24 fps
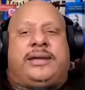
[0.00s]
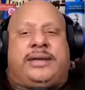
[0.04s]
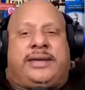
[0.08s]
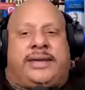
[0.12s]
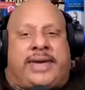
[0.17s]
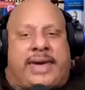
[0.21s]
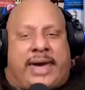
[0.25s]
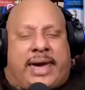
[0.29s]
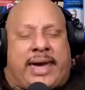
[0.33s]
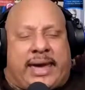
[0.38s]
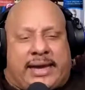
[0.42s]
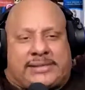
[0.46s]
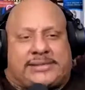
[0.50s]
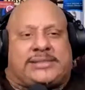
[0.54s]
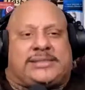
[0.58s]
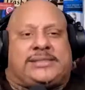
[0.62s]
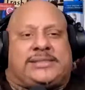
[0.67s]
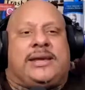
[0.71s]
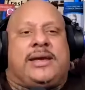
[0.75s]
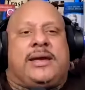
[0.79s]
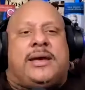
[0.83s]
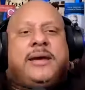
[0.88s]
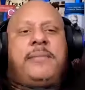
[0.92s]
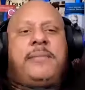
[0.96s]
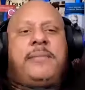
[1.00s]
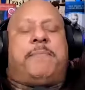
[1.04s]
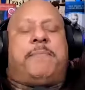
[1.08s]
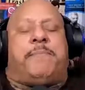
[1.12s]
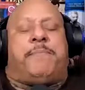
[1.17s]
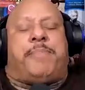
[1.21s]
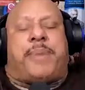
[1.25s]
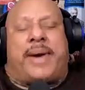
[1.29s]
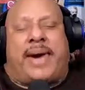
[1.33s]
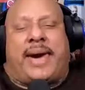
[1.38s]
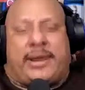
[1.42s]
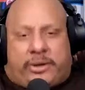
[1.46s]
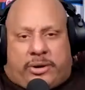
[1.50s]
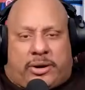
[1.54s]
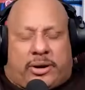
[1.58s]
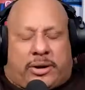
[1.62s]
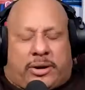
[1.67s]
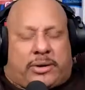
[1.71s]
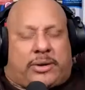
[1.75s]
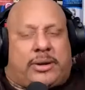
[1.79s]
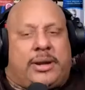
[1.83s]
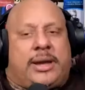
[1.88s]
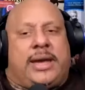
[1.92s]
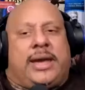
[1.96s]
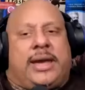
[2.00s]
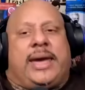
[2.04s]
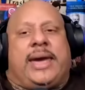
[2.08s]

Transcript: gets better.